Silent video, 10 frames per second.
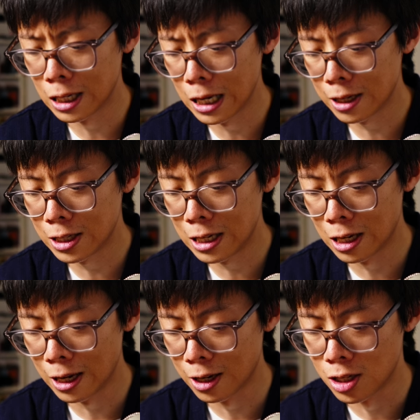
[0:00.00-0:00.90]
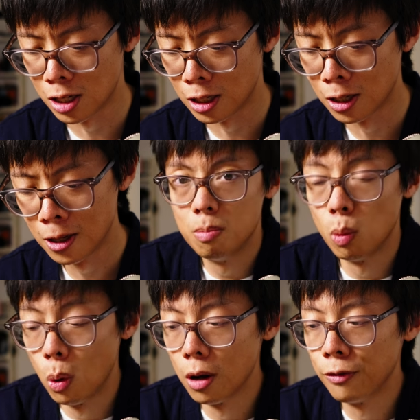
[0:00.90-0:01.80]
Clickety, clickety. But
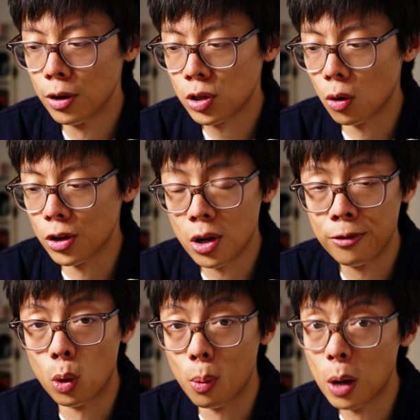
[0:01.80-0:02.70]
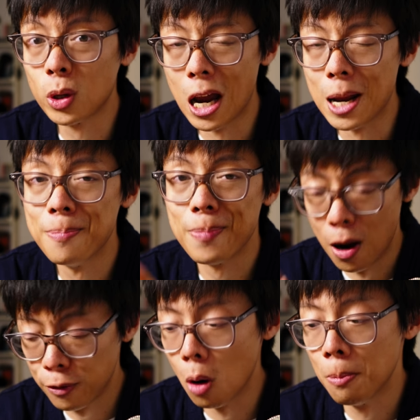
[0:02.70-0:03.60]
when I first got this, I thought, okay,
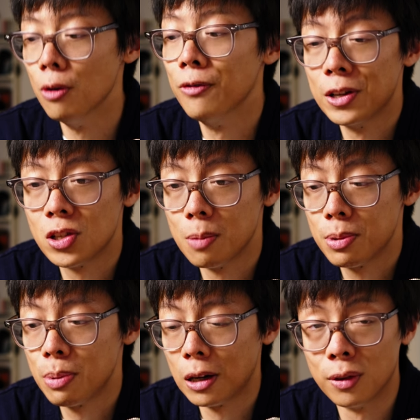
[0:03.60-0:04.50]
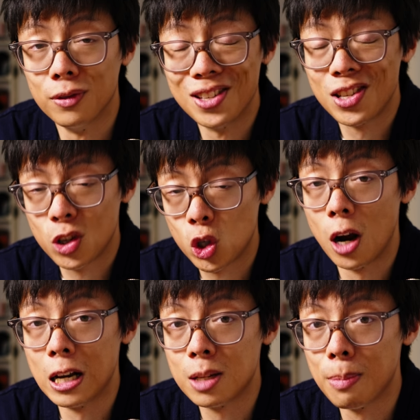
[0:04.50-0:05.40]
I've got to put things into perspective. This is a
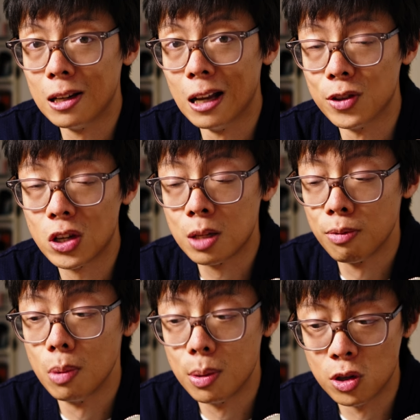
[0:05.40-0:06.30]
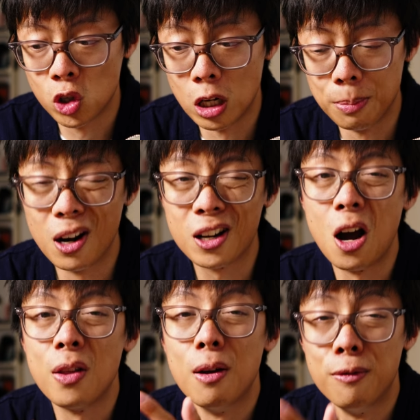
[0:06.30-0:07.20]
Chinese-made lens. It's probably been cheap. I
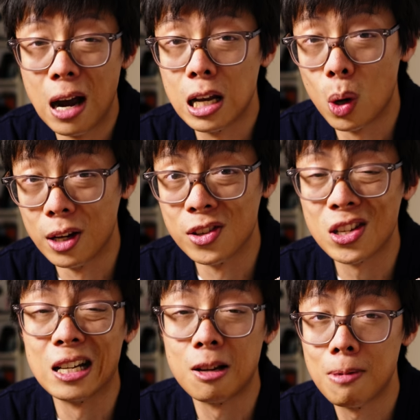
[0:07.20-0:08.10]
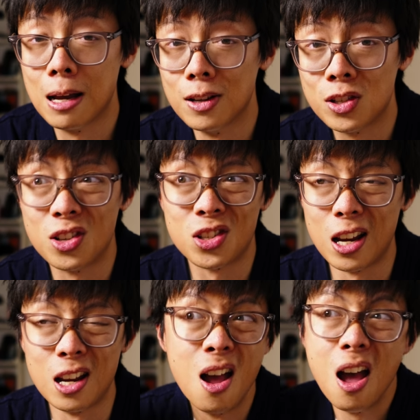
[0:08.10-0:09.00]
can't evaluate this and compare this to,
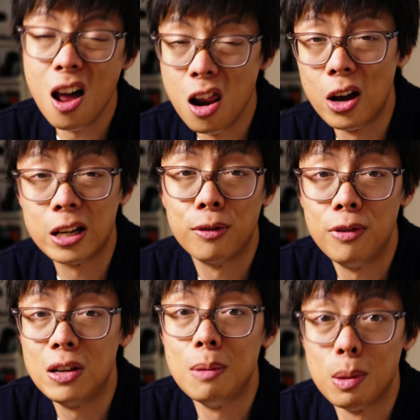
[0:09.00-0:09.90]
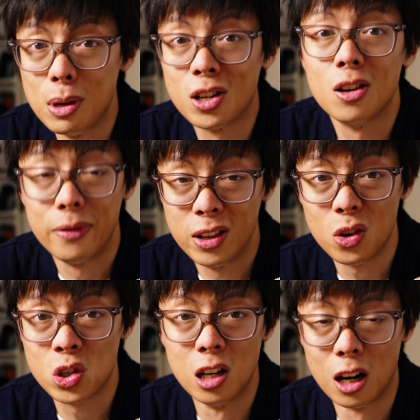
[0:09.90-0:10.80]
say, a Leica 50mm
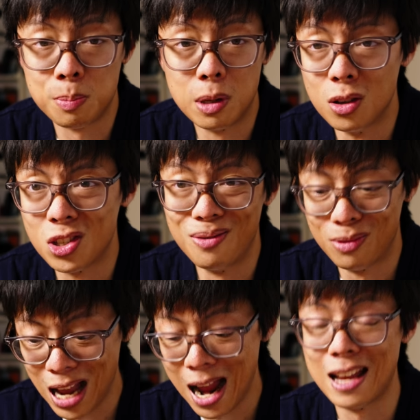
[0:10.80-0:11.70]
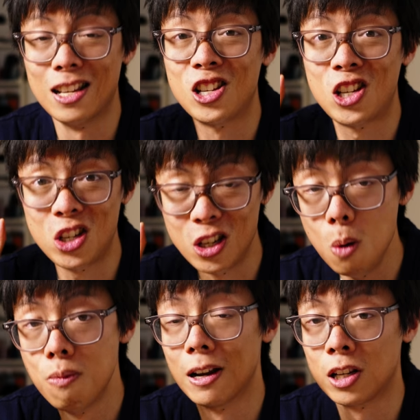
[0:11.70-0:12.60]
Noctilux, because that is
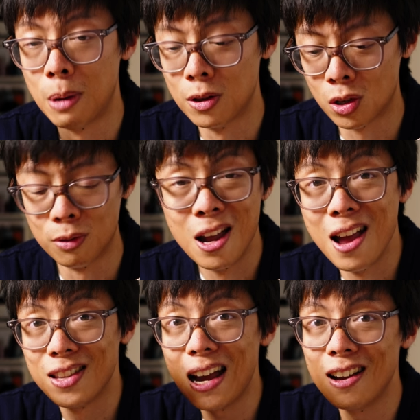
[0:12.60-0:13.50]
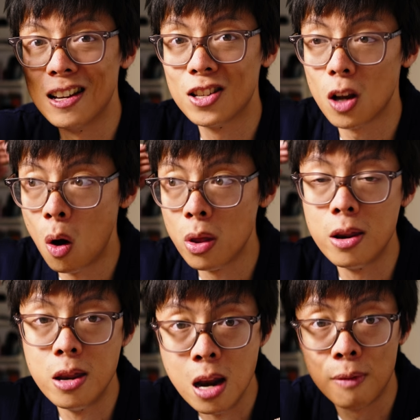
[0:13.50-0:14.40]
super expensive. That is on
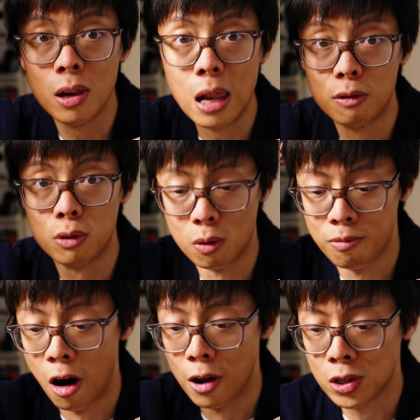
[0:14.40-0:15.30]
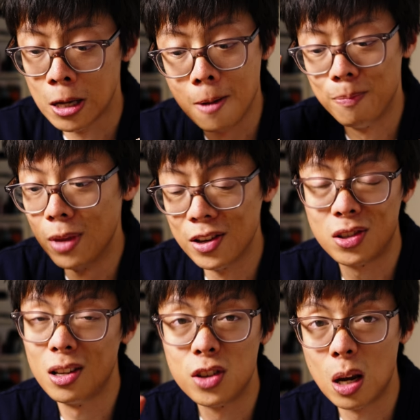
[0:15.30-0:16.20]
another level of price. This
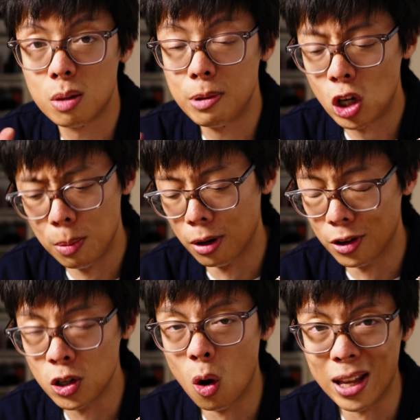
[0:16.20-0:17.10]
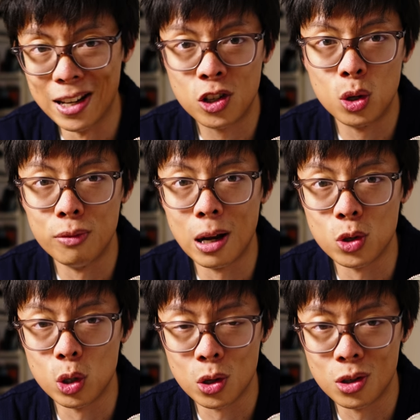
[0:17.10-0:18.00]
is going to be cheap, but it's not. It's
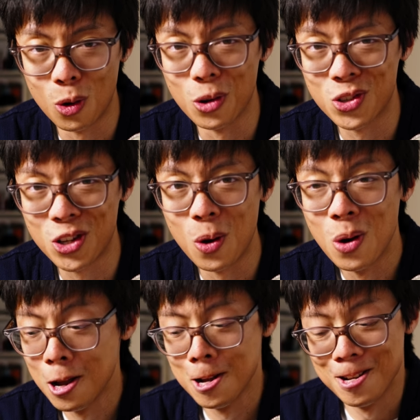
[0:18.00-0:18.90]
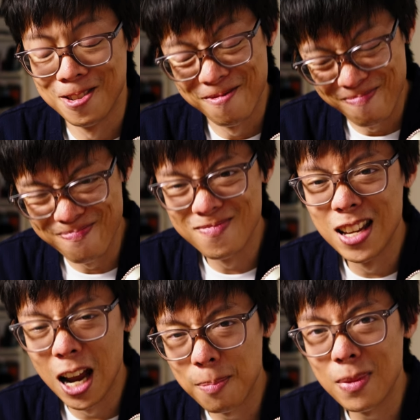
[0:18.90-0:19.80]
$2,000. So,
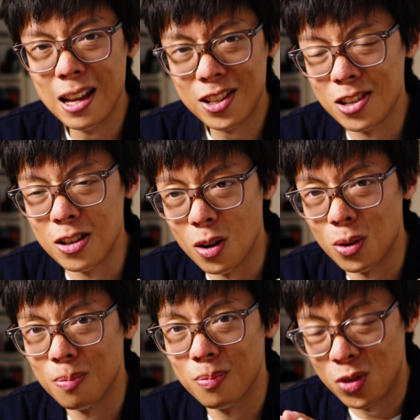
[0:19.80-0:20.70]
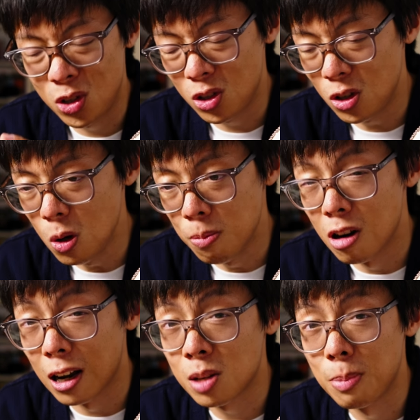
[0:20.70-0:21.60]
yeah, it's not super
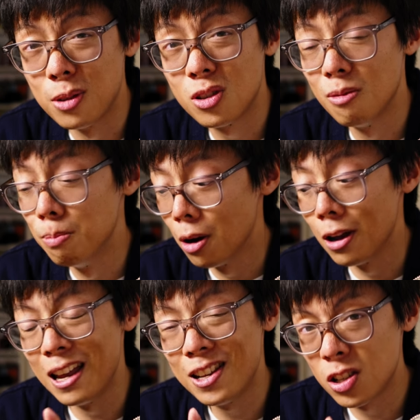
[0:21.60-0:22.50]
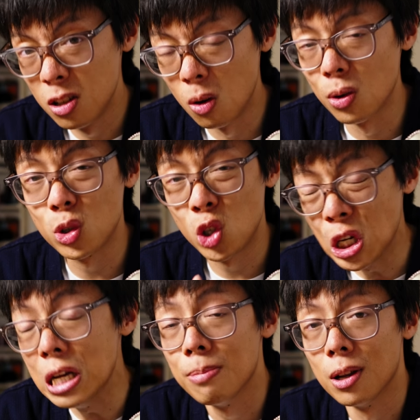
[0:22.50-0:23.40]
expensive, but it's not
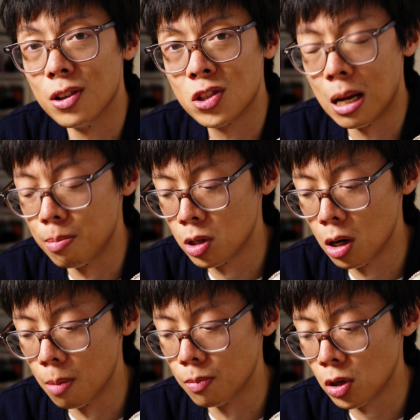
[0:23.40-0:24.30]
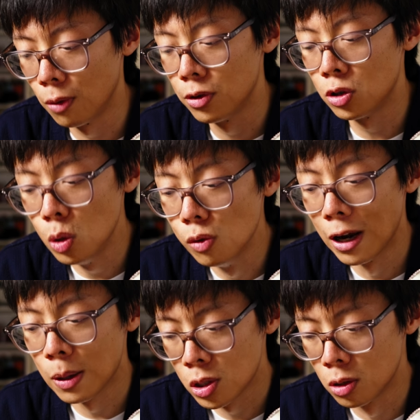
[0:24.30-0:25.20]
cheap at the same time. So for
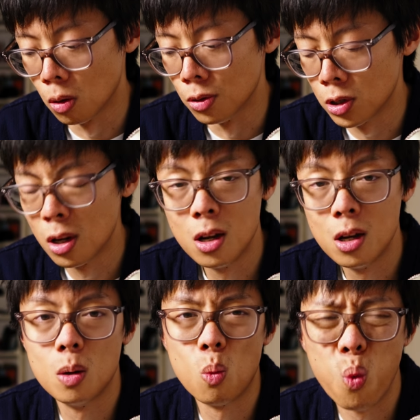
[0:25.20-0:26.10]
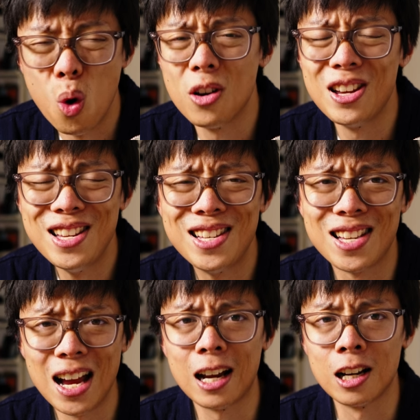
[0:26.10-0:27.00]
$2,000, what
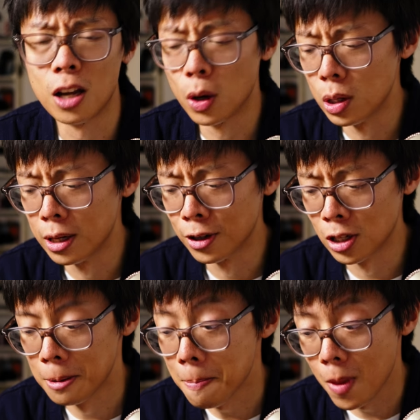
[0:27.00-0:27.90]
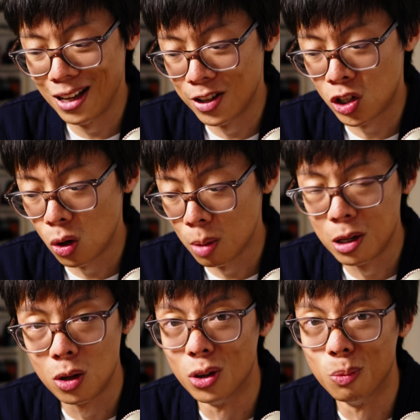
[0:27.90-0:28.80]
exactly are you getting? It's got to be
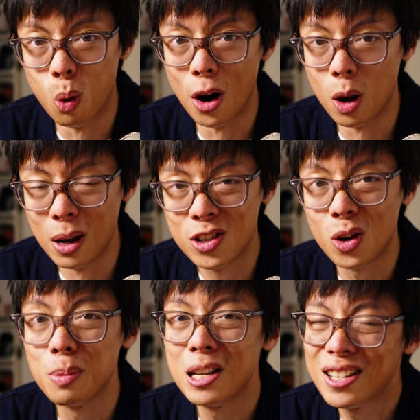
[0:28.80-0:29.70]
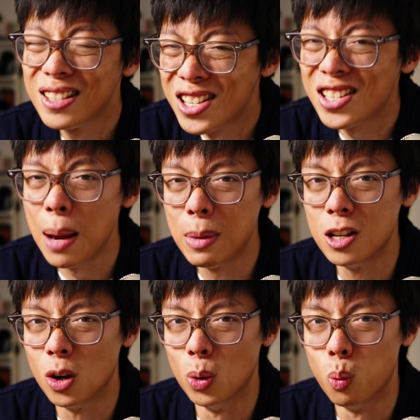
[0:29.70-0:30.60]
good wide open. It's got to be
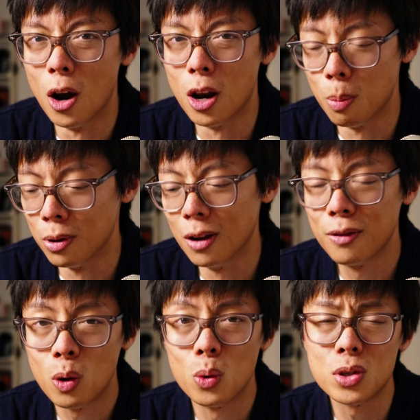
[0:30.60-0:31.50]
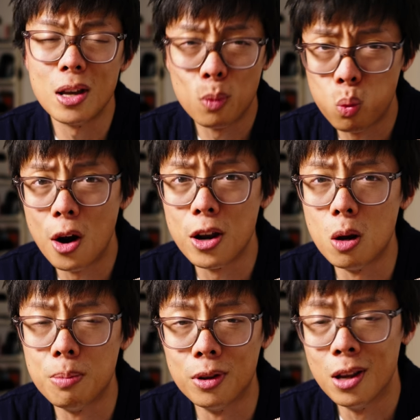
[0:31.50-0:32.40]
semi-good wide open. Of course, wide
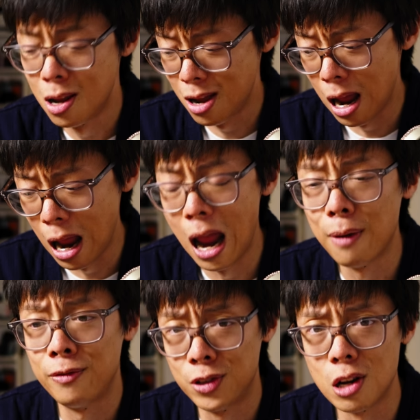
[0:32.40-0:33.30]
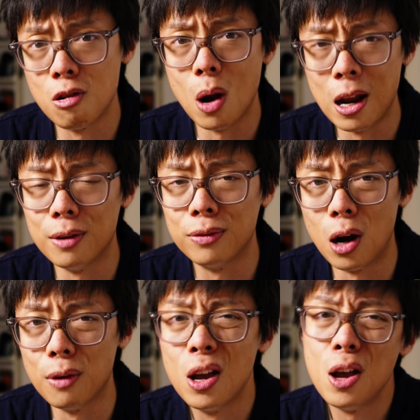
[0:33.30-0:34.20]
open at
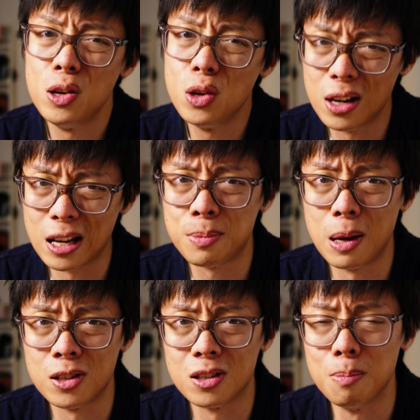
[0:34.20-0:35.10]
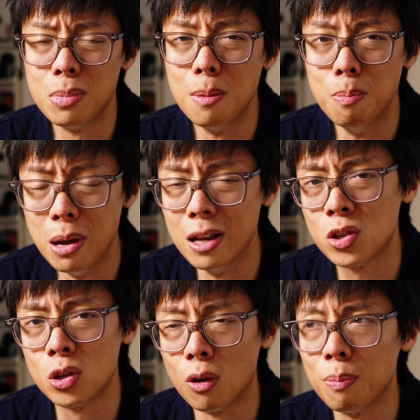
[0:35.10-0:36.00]
f0.85, you're going to expect it to be a bit
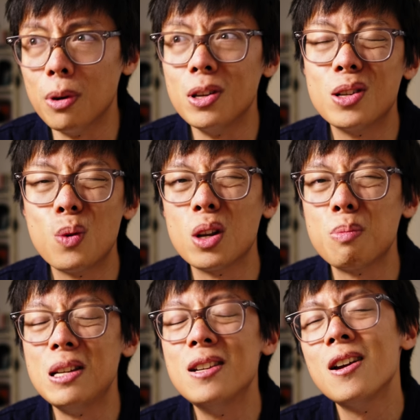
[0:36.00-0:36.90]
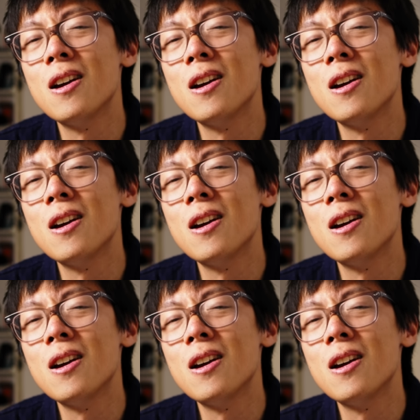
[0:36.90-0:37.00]
soft, but you don't want it to be